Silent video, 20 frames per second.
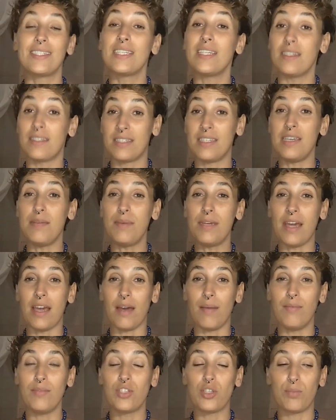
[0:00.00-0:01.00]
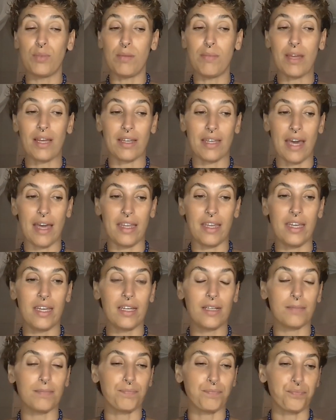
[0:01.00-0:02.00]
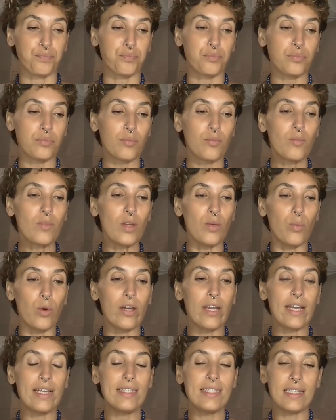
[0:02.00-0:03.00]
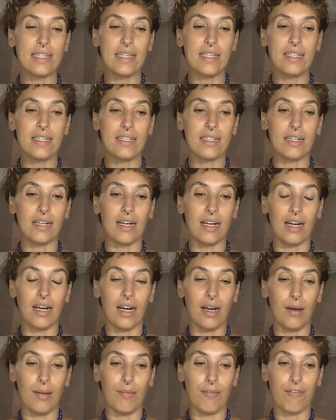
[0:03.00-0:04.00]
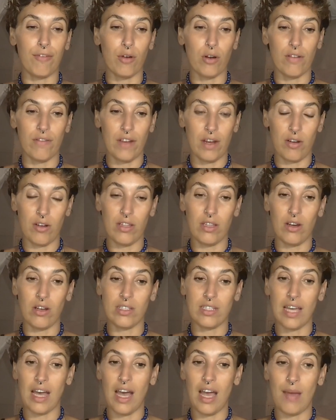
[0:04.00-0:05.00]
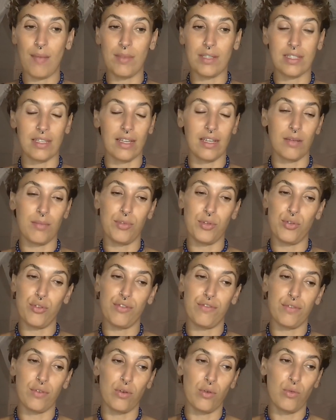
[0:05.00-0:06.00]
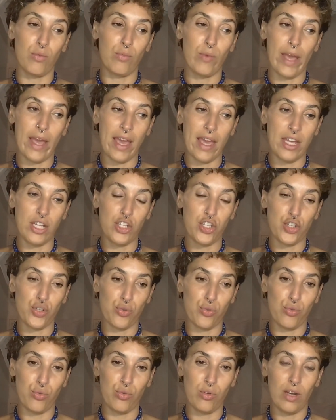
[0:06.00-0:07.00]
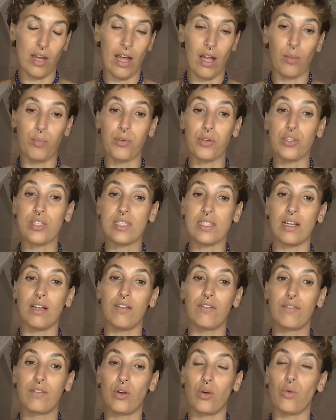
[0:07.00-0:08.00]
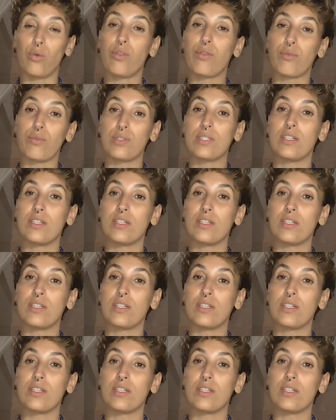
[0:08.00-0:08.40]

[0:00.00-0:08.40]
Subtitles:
TBM, to be magnetic. What I did for a very long time is like a beautiful way to help yourself go through